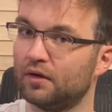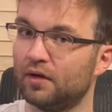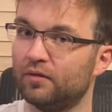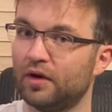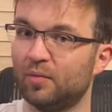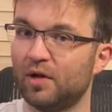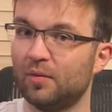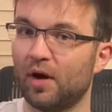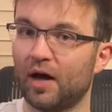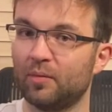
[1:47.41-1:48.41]
Very
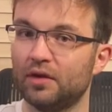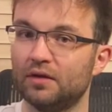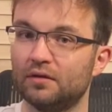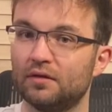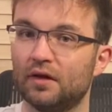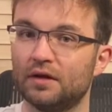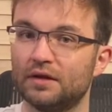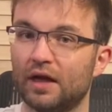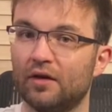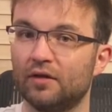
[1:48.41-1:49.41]
bebop-y
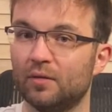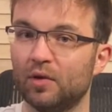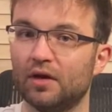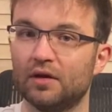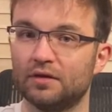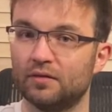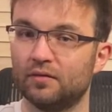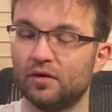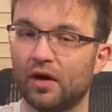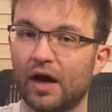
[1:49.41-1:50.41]
sound, and because
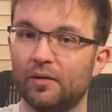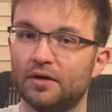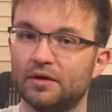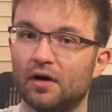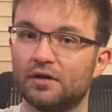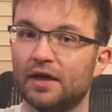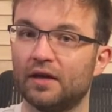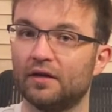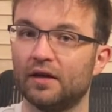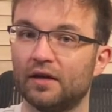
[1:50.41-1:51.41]
of how he's
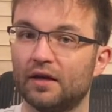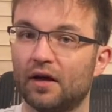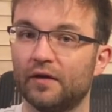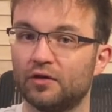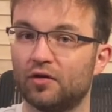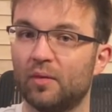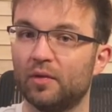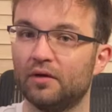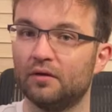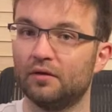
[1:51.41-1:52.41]
articulating it on the
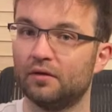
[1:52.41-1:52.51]
trumpet,